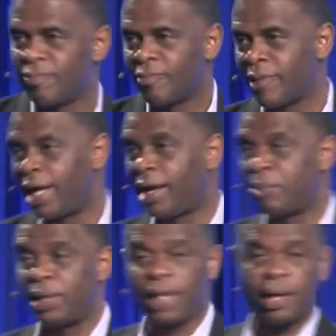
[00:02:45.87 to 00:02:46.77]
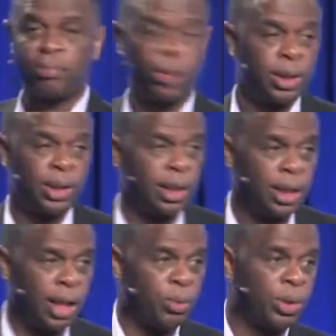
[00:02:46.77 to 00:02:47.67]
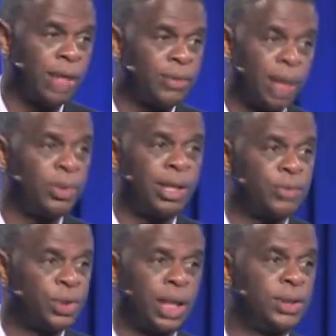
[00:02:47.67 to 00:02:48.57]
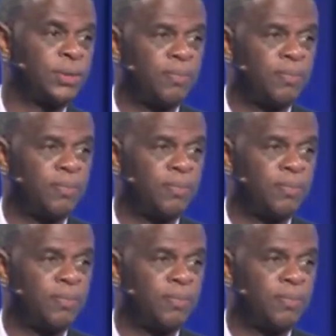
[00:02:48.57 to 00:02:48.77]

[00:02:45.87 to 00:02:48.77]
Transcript: And I made that a point, and it will never, that will never change.